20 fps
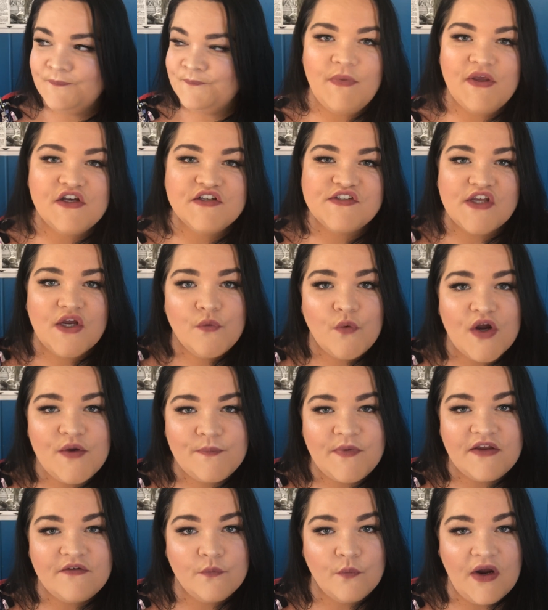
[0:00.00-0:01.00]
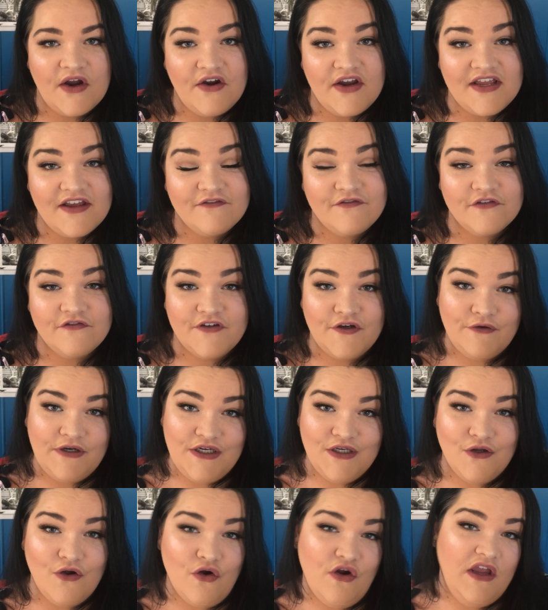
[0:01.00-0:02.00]
because I won't be wearing it for very
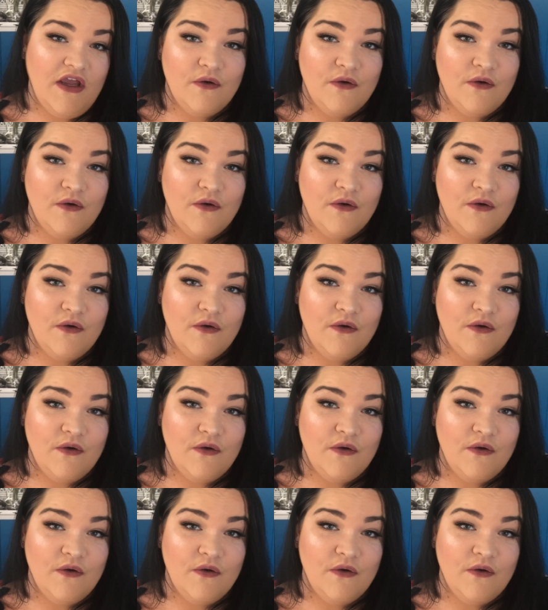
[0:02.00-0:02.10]
long.